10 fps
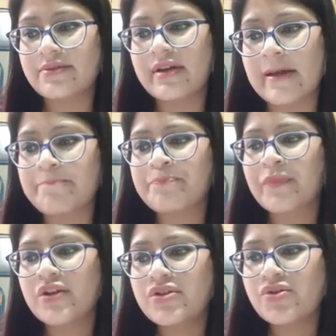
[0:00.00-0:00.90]
Okay,
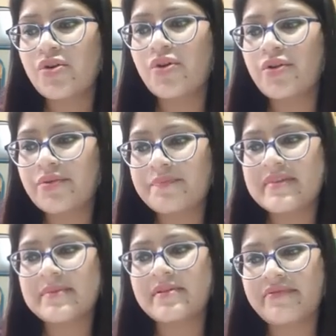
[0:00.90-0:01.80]
so
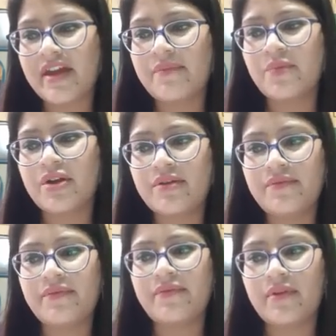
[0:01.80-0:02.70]
table
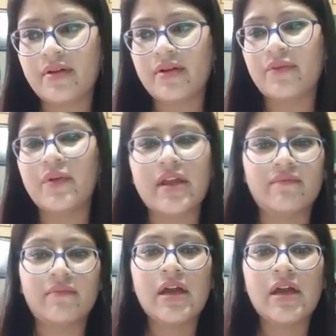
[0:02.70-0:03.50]
5.1.